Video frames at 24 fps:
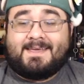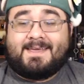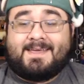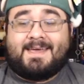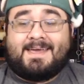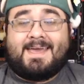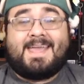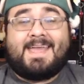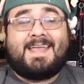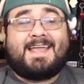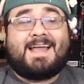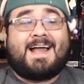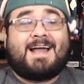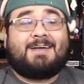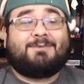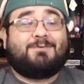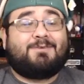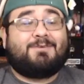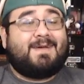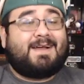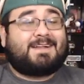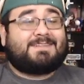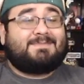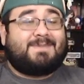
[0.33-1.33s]
Hey guys,
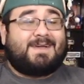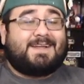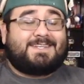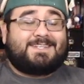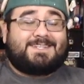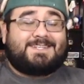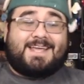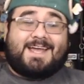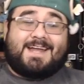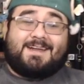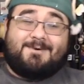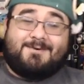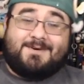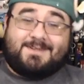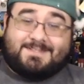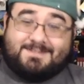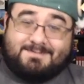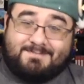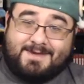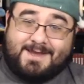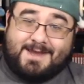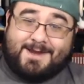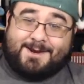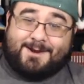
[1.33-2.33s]
welcome back to my channel. It's
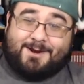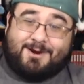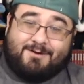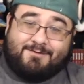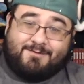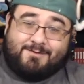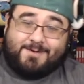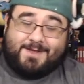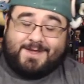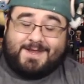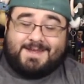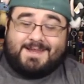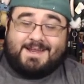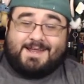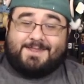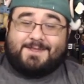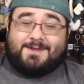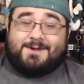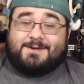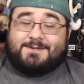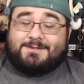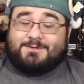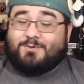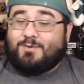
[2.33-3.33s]
me, Irvin, with
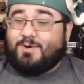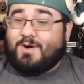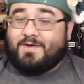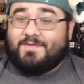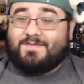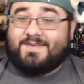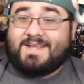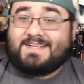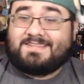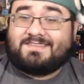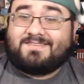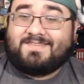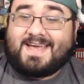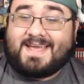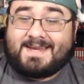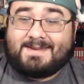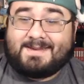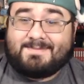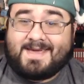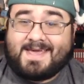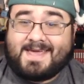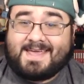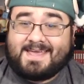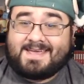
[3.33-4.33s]
another 12 Days of
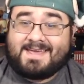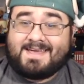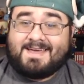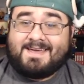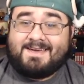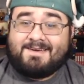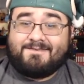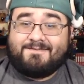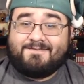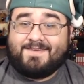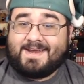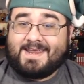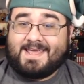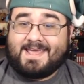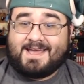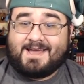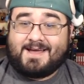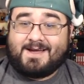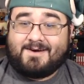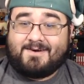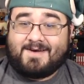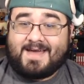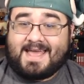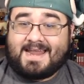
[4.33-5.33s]
Anime
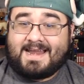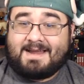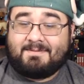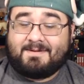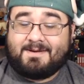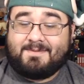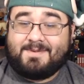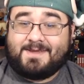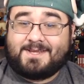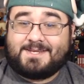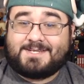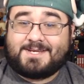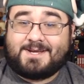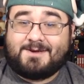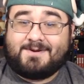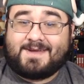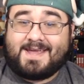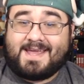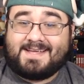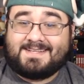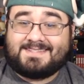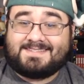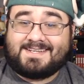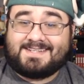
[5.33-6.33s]
video. And I'm going to be
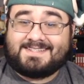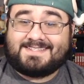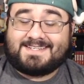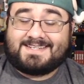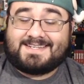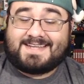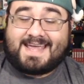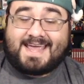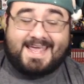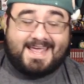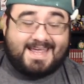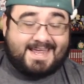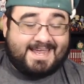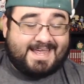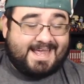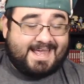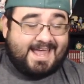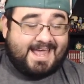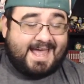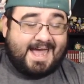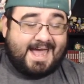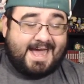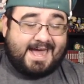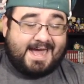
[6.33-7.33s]
showcasing today
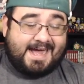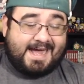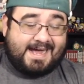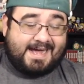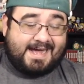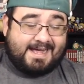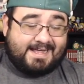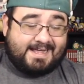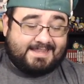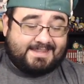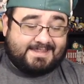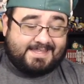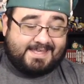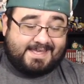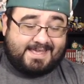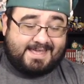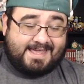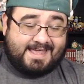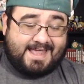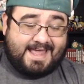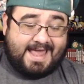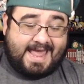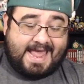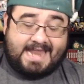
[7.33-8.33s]

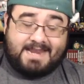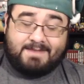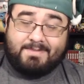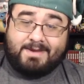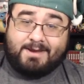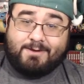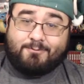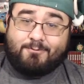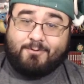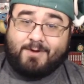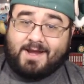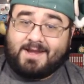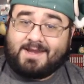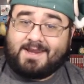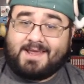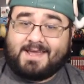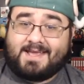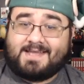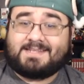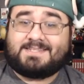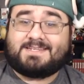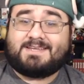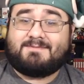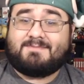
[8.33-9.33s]
the anime
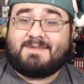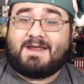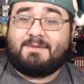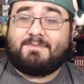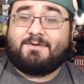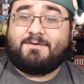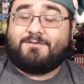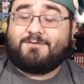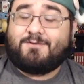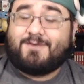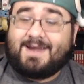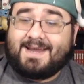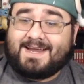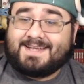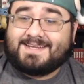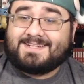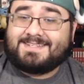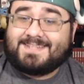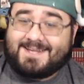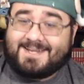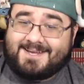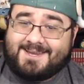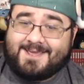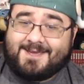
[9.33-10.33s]
Radiant. Now, before I
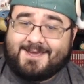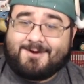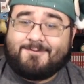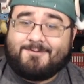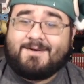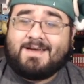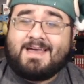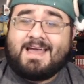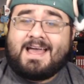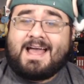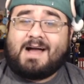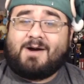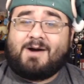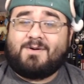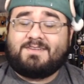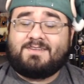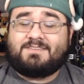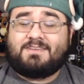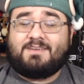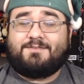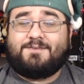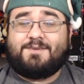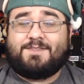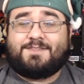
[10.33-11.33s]
continue, I want to
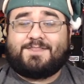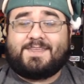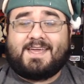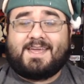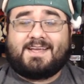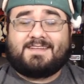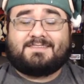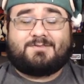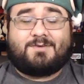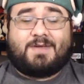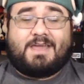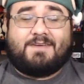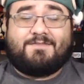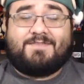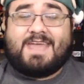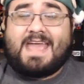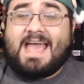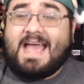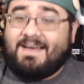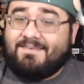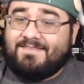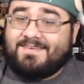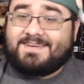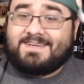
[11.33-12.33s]
see a few things. If you
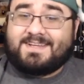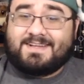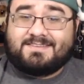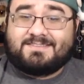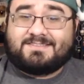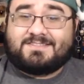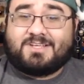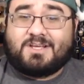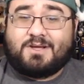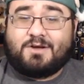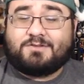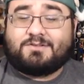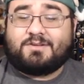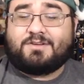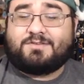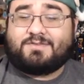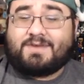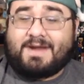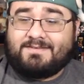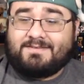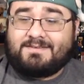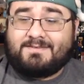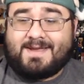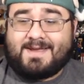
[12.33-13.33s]
haven't done so,
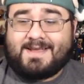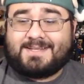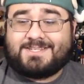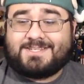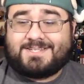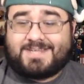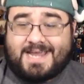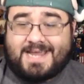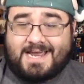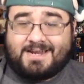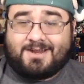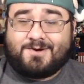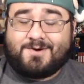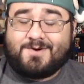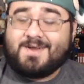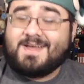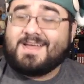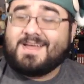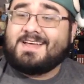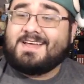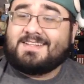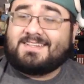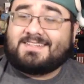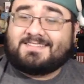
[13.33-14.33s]
subscribe to my channel.
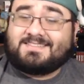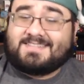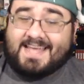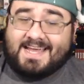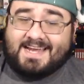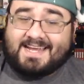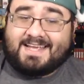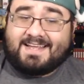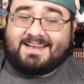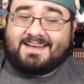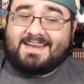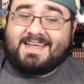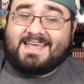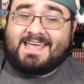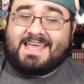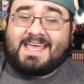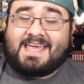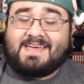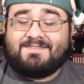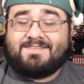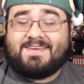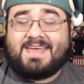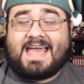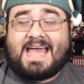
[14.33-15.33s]
Secondly,
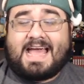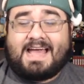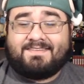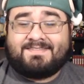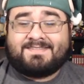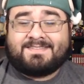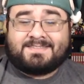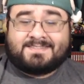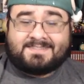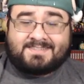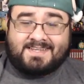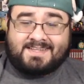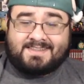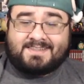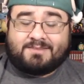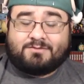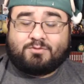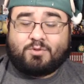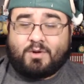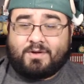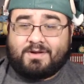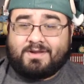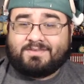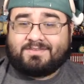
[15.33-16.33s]
if you haven't seen the
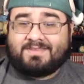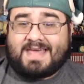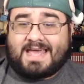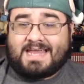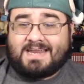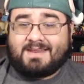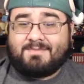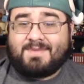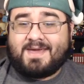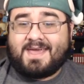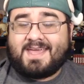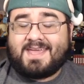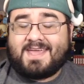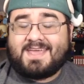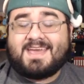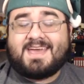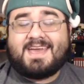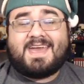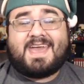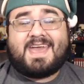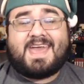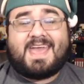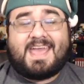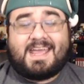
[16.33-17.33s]
12 Days of Anime
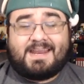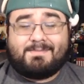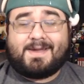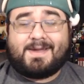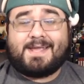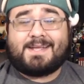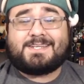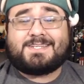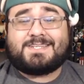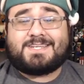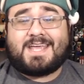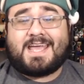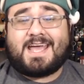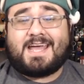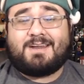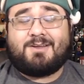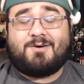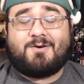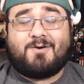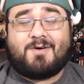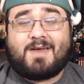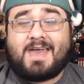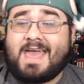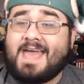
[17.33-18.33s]
in my
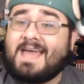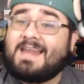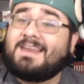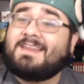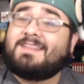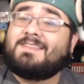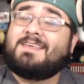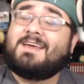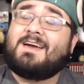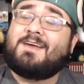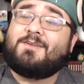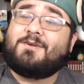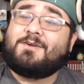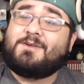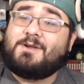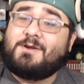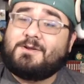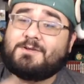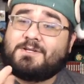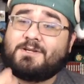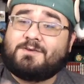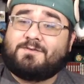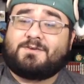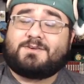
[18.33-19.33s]
channel and in the other
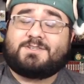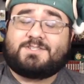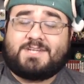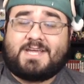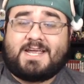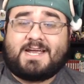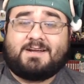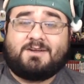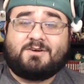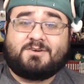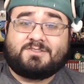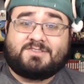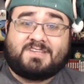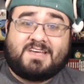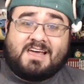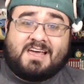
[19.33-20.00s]
YouTubers' channels,